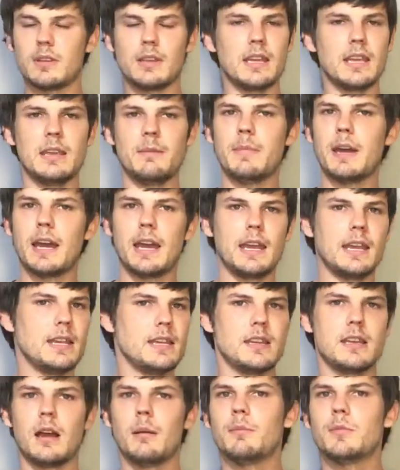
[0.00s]

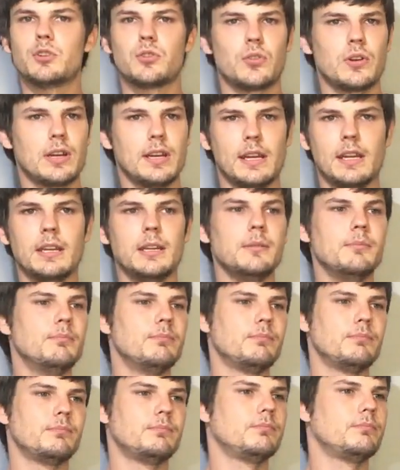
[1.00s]
eBay, Gumtree,
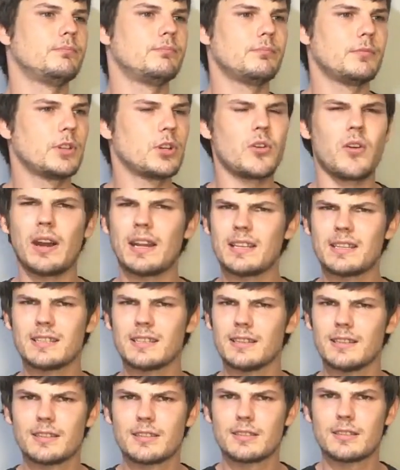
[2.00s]

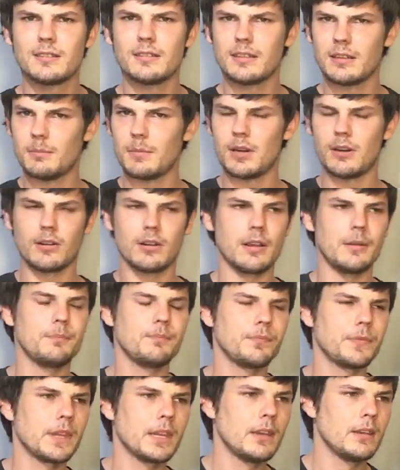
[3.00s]
Craigslist in America,
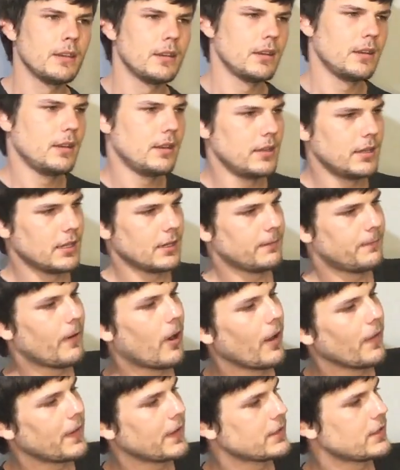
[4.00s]
you're going to
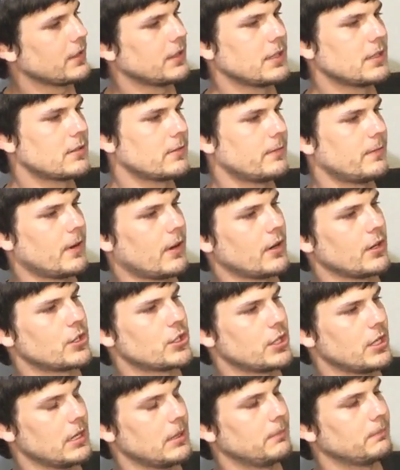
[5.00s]
find things like this for very
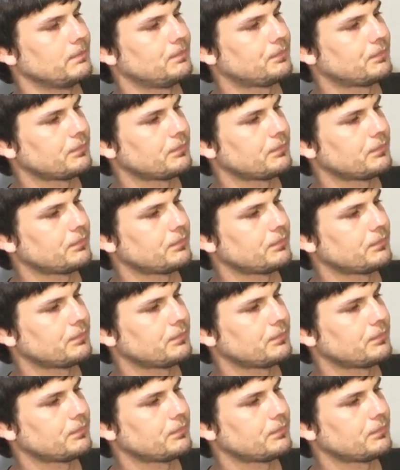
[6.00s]
cheap.